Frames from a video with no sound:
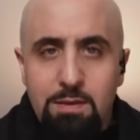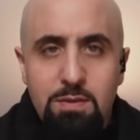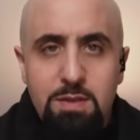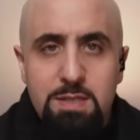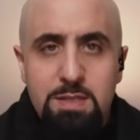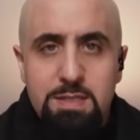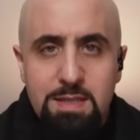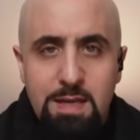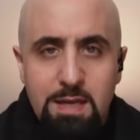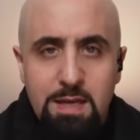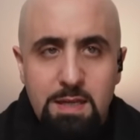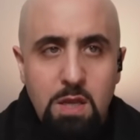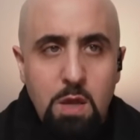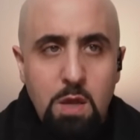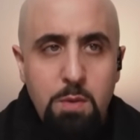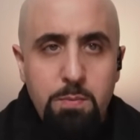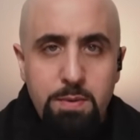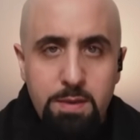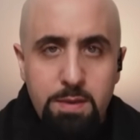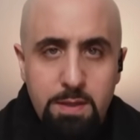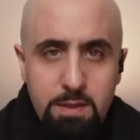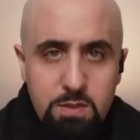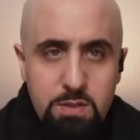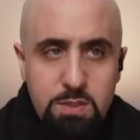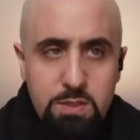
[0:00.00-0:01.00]
in the Sinai
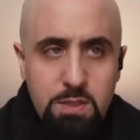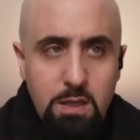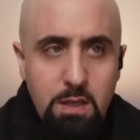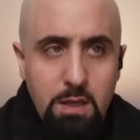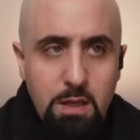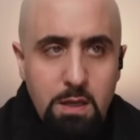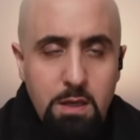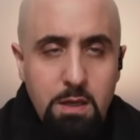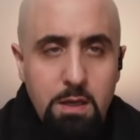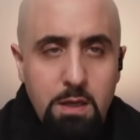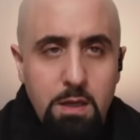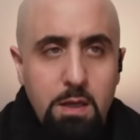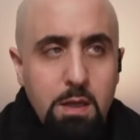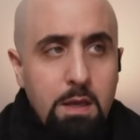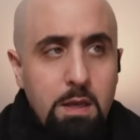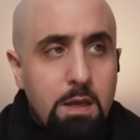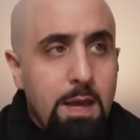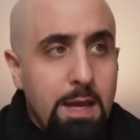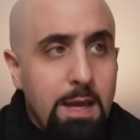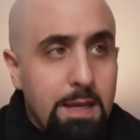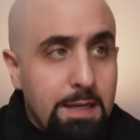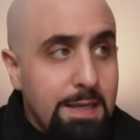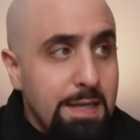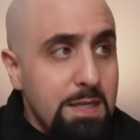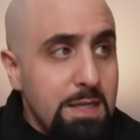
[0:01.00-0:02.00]
Peninsula.
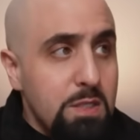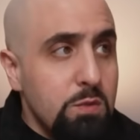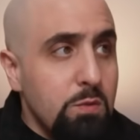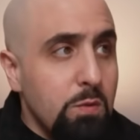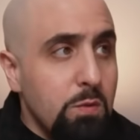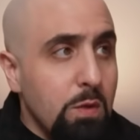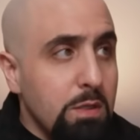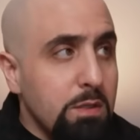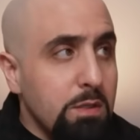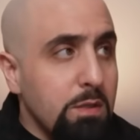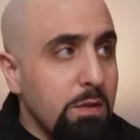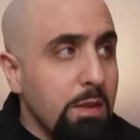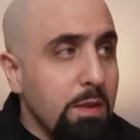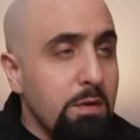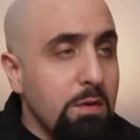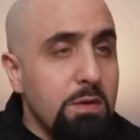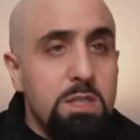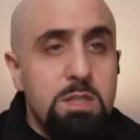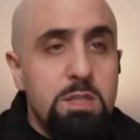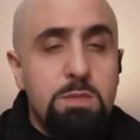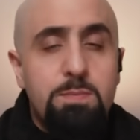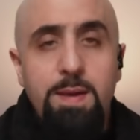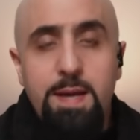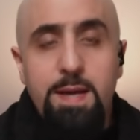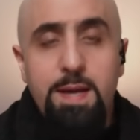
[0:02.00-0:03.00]
And guess what? They're
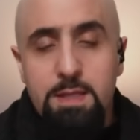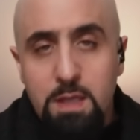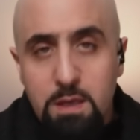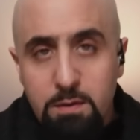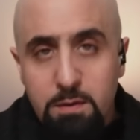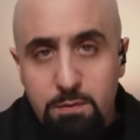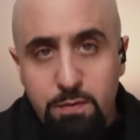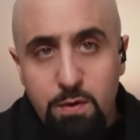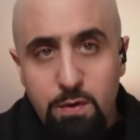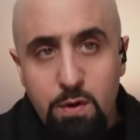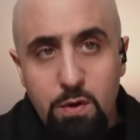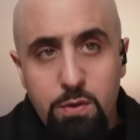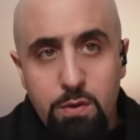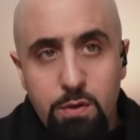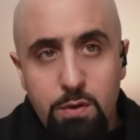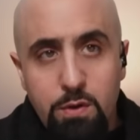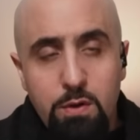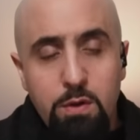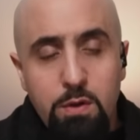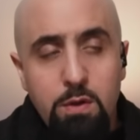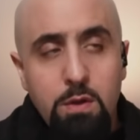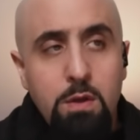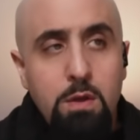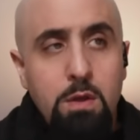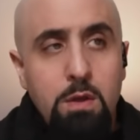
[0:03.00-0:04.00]
expanding
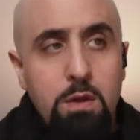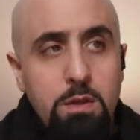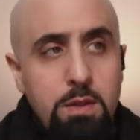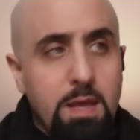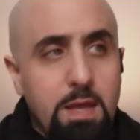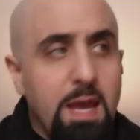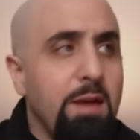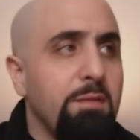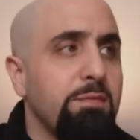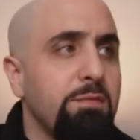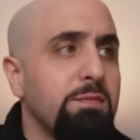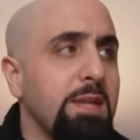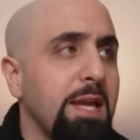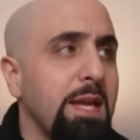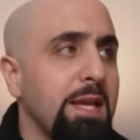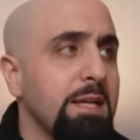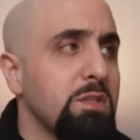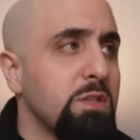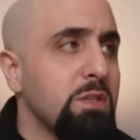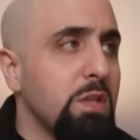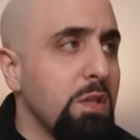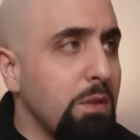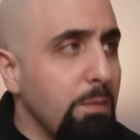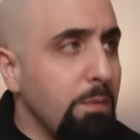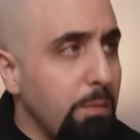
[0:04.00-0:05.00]
further. They have
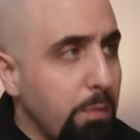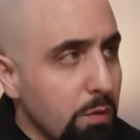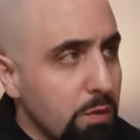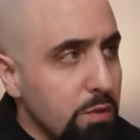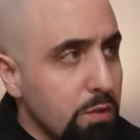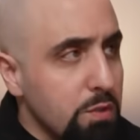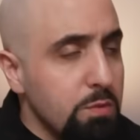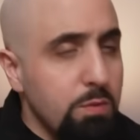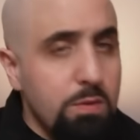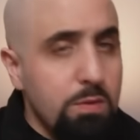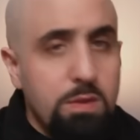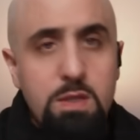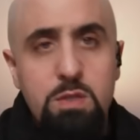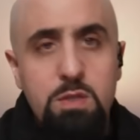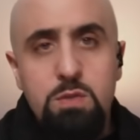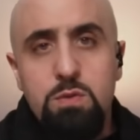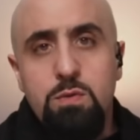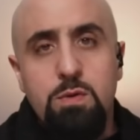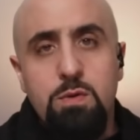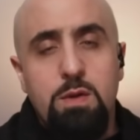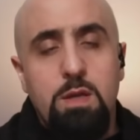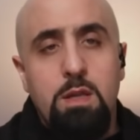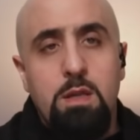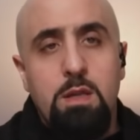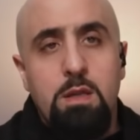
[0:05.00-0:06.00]
tanks at the borders with
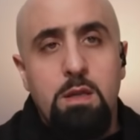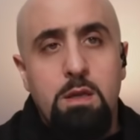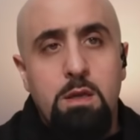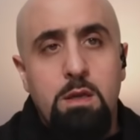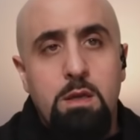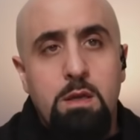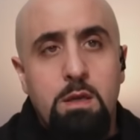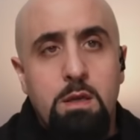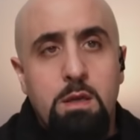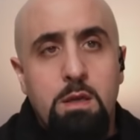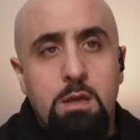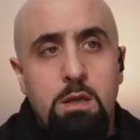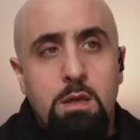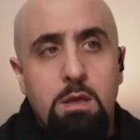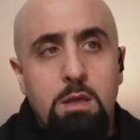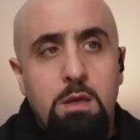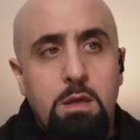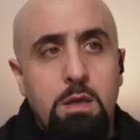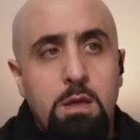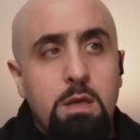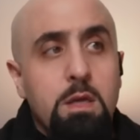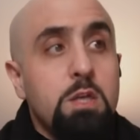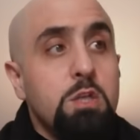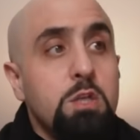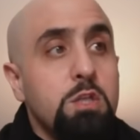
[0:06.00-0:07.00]
Israel.
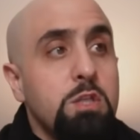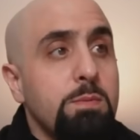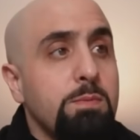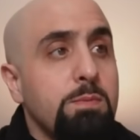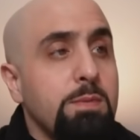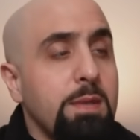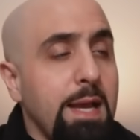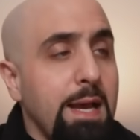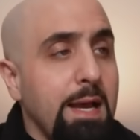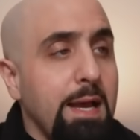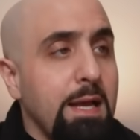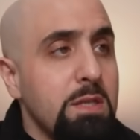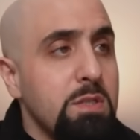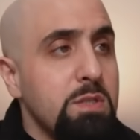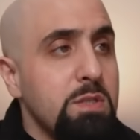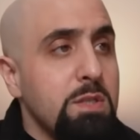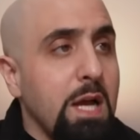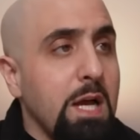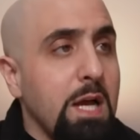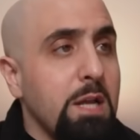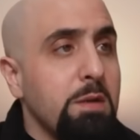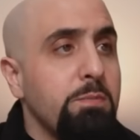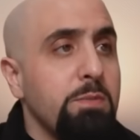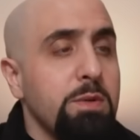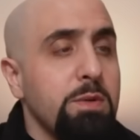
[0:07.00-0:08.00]
Egypt
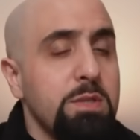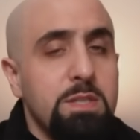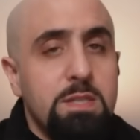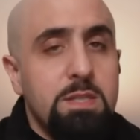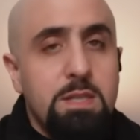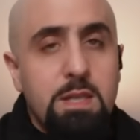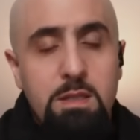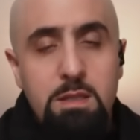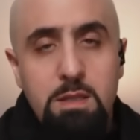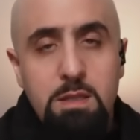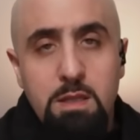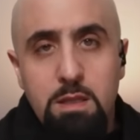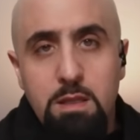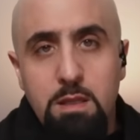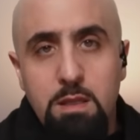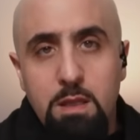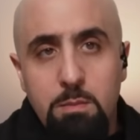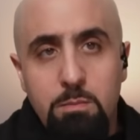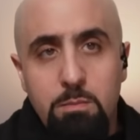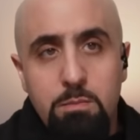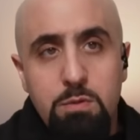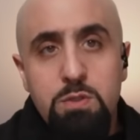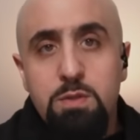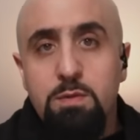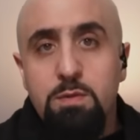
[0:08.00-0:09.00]
has unprecedented
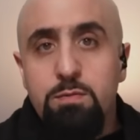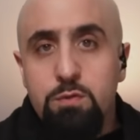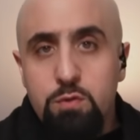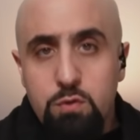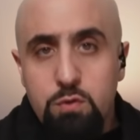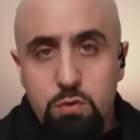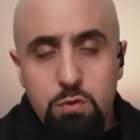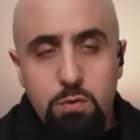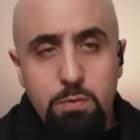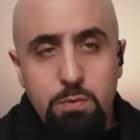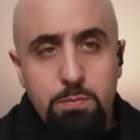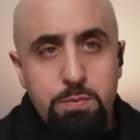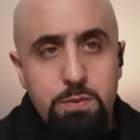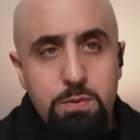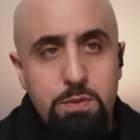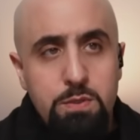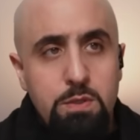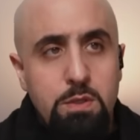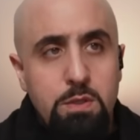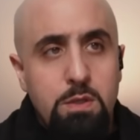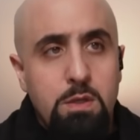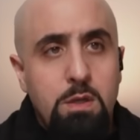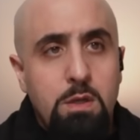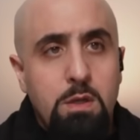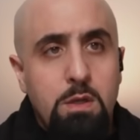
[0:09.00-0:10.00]
numbers of
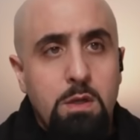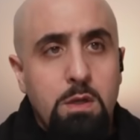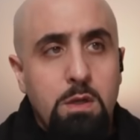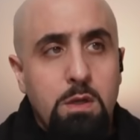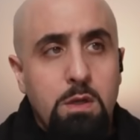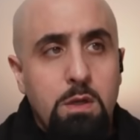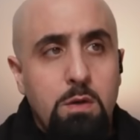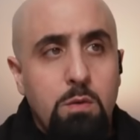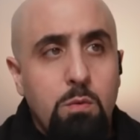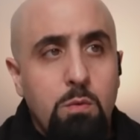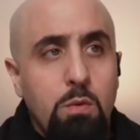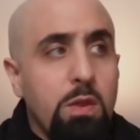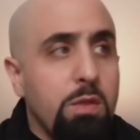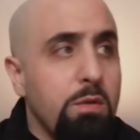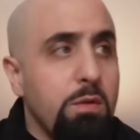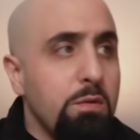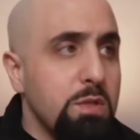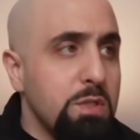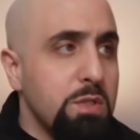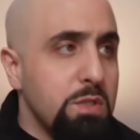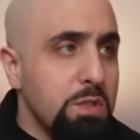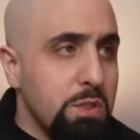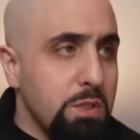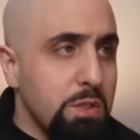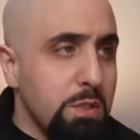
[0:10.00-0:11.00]
troops,
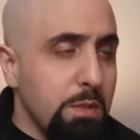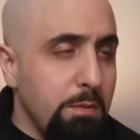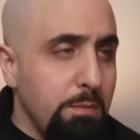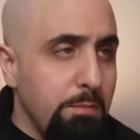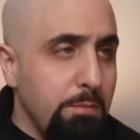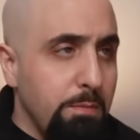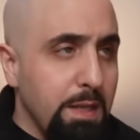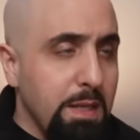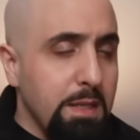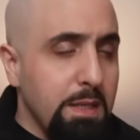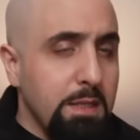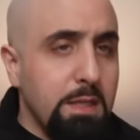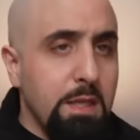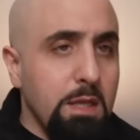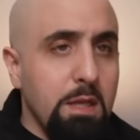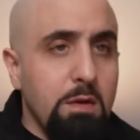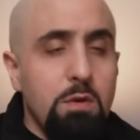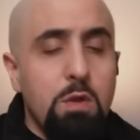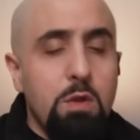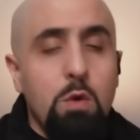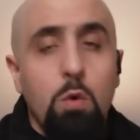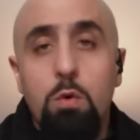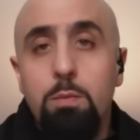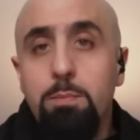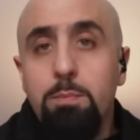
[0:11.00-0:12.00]
whether it's
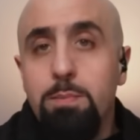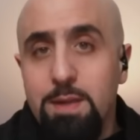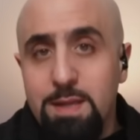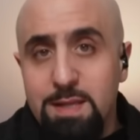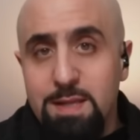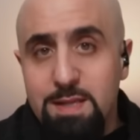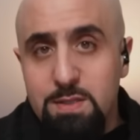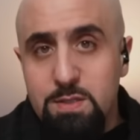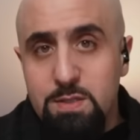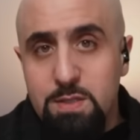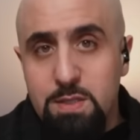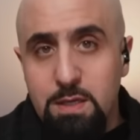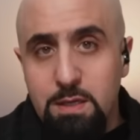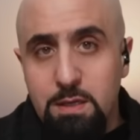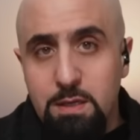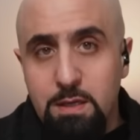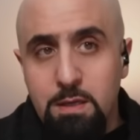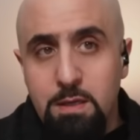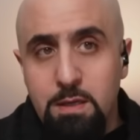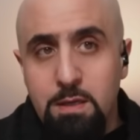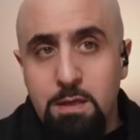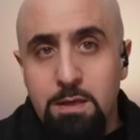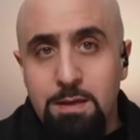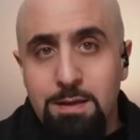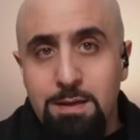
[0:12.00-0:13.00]
military or policing.
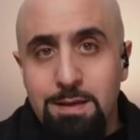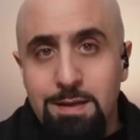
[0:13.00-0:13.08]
